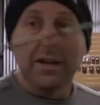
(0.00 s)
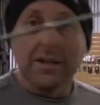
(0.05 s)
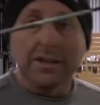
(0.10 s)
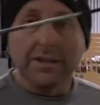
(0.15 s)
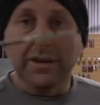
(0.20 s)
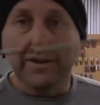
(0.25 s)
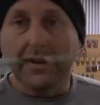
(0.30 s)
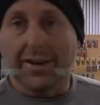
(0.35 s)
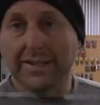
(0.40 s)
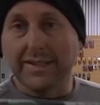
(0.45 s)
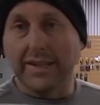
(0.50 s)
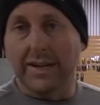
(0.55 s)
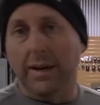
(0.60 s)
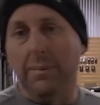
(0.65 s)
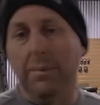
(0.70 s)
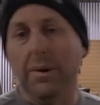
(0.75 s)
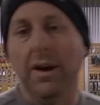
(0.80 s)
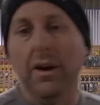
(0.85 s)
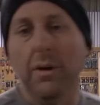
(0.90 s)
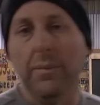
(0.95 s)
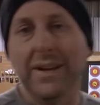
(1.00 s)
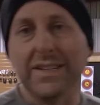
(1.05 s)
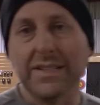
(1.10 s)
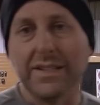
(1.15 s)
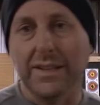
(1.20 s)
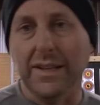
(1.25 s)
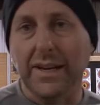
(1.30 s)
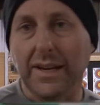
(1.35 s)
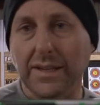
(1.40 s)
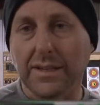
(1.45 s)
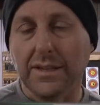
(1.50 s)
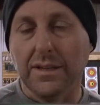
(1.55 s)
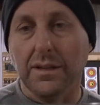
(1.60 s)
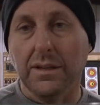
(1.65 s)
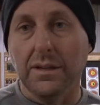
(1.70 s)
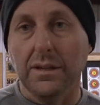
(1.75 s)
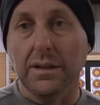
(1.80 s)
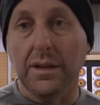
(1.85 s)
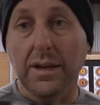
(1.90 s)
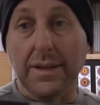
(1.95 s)
So I set up a whole bunch of these.
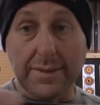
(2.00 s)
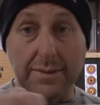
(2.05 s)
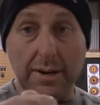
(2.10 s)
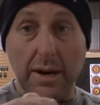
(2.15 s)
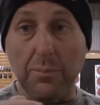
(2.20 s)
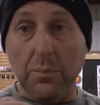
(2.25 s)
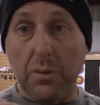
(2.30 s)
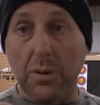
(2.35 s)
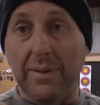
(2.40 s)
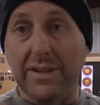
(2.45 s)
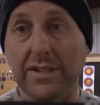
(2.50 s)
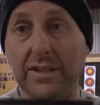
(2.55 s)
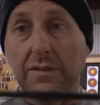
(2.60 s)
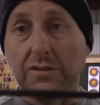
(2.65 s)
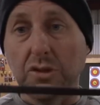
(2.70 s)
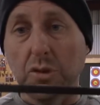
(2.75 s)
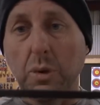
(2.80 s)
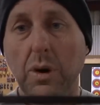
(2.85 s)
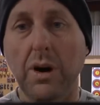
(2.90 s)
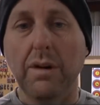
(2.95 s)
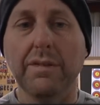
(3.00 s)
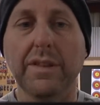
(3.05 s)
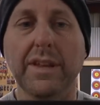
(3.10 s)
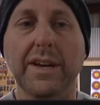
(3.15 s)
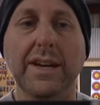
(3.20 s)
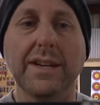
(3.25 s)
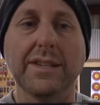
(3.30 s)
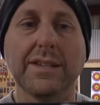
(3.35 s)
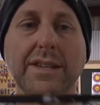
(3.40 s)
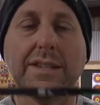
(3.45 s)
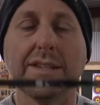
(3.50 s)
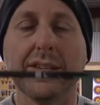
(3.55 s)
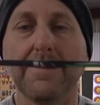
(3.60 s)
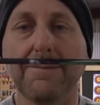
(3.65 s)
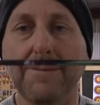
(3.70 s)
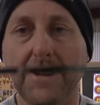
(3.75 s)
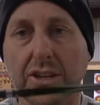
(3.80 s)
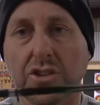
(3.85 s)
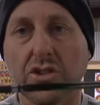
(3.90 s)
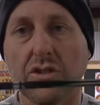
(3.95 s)
I brought myself 12 of these. These are
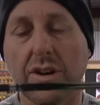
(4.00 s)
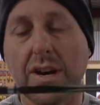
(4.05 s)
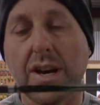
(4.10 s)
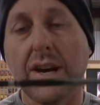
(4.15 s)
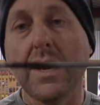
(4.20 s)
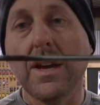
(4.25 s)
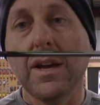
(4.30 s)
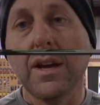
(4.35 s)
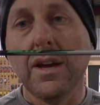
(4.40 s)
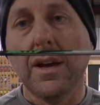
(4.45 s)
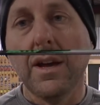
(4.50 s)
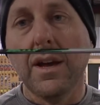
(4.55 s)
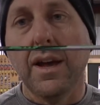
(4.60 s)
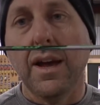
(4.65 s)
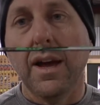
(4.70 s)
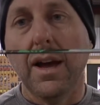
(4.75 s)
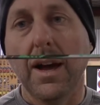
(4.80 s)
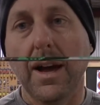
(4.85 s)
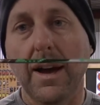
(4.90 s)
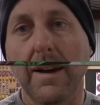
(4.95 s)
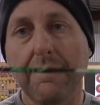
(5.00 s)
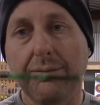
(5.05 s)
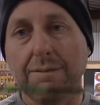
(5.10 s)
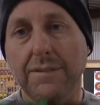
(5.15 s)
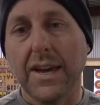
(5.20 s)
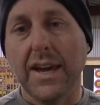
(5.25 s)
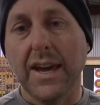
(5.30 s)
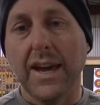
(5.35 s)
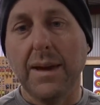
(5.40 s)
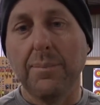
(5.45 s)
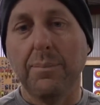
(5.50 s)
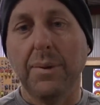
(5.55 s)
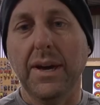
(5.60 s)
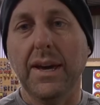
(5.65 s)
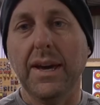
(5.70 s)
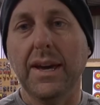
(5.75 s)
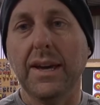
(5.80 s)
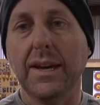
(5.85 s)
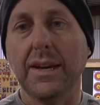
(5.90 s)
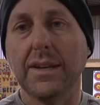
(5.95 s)
Victory
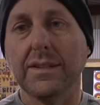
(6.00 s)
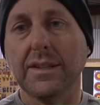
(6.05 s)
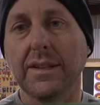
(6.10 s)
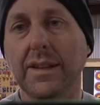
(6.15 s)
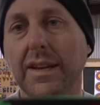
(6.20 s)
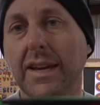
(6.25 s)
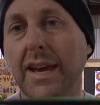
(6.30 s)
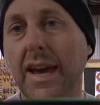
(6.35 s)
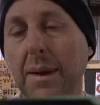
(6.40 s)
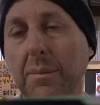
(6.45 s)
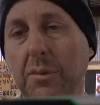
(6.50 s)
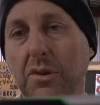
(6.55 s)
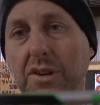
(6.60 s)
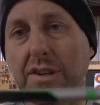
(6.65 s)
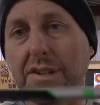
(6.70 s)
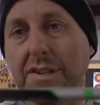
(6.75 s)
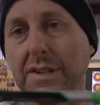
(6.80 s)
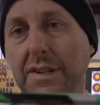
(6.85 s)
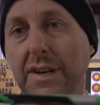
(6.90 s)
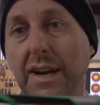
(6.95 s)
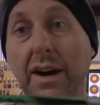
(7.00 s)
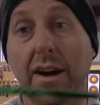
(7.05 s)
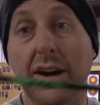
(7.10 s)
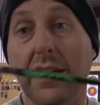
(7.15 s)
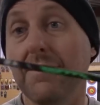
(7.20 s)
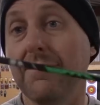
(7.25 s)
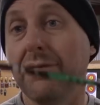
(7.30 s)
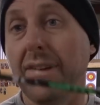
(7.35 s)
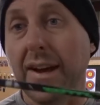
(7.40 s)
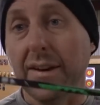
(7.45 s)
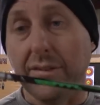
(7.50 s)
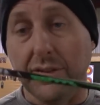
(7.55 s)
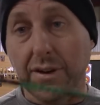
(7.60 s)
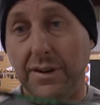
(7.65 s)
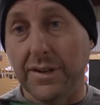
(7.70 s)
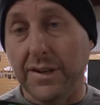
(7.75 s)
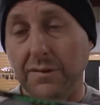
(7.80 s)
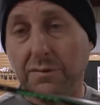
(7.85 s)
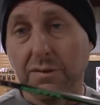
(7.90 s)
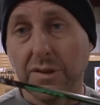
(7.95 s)
VAPs in the Gamer Edition. Now I found
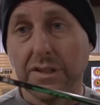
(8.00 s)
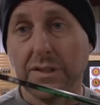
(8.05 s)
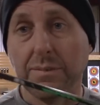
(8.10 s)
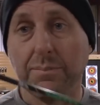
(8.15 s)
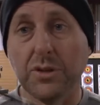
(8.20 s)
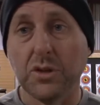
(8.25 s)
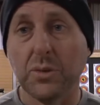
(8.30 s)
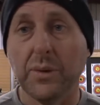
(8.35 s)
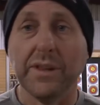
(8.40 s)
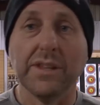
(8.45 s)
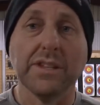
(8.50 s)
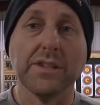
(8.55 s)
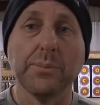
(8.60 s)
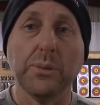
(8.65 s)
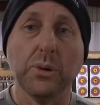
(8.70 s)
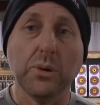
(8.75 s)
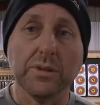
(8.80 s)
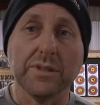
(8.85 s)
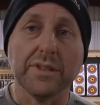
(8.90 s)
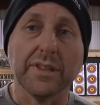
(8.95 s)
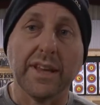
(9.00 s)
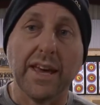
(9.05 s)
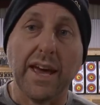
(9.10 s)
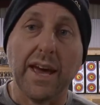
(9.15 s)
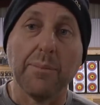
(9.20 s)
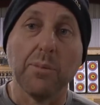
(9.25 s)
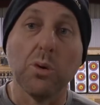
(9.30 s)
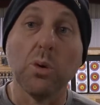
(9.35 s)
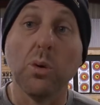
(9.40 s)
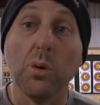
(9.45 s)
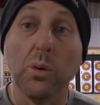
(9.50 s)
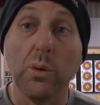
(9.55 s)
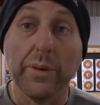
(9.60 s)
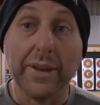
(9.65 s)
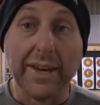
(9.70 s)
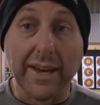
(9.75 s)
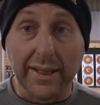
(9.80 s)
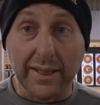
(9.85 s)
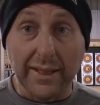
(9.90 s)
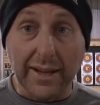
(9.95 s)
no difference between the Sports, the Gamer or
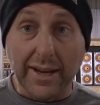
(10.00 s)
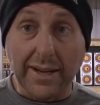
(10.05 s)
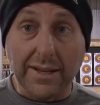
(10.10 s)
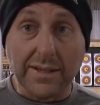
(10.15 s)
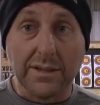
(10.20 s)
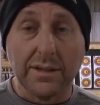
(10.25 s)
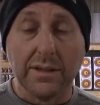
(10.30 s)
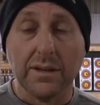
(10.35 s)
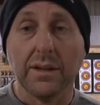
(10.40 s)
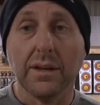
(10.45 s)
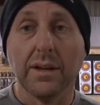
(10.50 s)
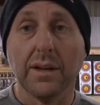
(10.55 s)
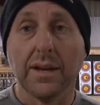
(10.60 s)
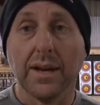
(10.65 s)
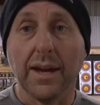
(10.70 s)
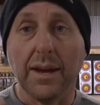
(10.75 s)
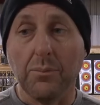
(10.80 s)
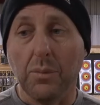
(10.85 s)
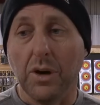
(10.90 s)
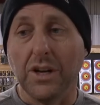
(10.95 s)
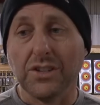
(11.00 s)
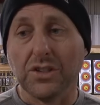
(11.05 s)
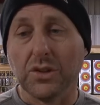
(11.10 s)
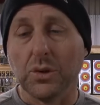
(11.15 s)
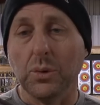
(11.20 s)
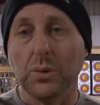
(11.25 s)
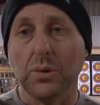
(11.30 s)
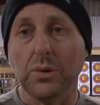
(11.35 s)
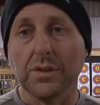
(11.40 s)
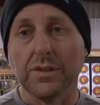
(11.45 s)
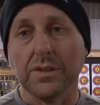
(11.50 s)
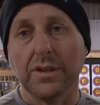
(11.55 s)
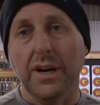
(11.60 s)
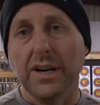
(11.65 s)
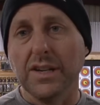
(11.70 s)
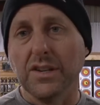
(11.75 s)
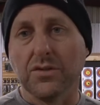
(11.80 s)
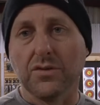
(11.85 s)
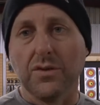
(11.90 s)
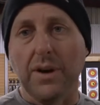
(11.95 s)
the Elite in my scores. So
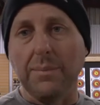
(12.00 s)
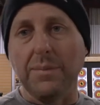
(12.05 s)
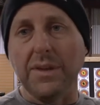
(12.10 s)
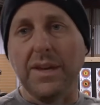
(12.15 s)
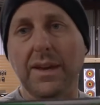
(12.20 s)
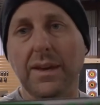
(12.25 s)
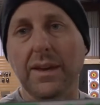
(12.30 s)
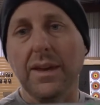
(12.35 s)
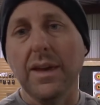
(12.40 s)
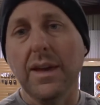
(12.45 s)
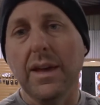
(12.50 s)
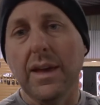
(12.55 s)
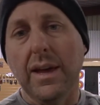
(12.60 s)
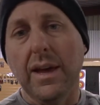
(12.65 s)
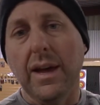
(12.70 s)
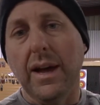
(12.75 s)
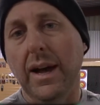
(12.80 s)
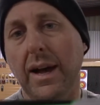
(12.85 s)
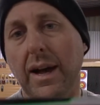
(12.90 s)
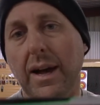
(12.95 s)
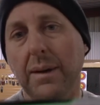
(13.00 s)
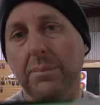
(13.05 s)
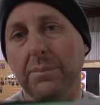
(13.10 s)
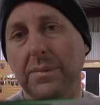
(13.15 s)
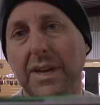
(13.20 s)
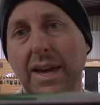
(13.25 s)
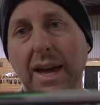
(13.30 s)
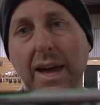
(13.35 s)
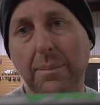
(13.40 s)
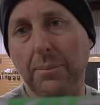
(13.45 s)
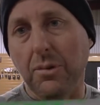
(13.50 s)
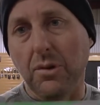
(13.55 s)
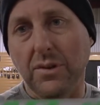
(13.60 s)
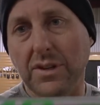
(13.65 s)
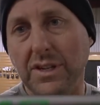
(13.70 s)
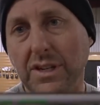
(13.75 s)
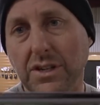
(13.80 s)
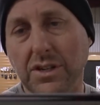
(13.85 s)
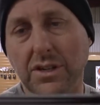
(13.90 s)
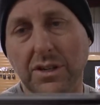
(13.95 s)
I just grabbed the Gamer
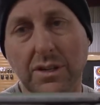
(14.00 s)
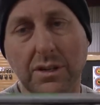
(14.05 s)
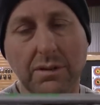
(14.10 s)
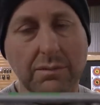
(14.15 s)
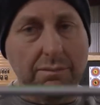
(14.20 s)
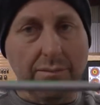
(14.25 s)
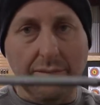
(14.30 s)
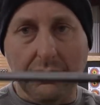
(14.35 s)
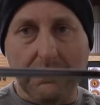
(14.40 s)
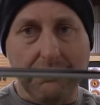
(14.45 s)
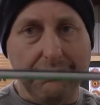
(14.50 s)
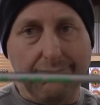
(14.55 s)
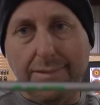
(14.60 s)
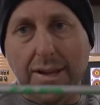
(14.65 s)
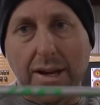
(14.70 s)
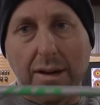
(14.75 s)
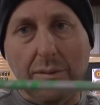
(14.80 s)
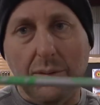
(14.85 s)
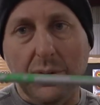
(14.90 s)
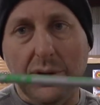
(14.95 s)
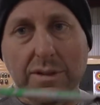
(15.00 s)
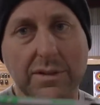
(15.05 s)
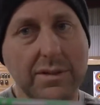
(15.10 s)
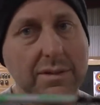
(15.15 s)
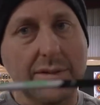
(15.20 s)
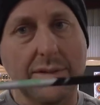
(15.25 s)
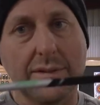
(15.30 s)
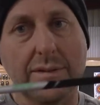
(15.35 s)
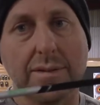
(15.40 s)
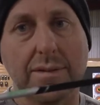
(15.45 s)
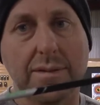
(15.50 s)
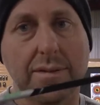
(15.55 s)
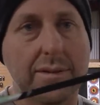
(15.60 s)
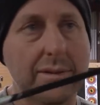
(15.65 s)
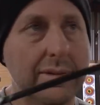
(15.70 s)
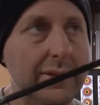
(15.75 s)
Edition. There was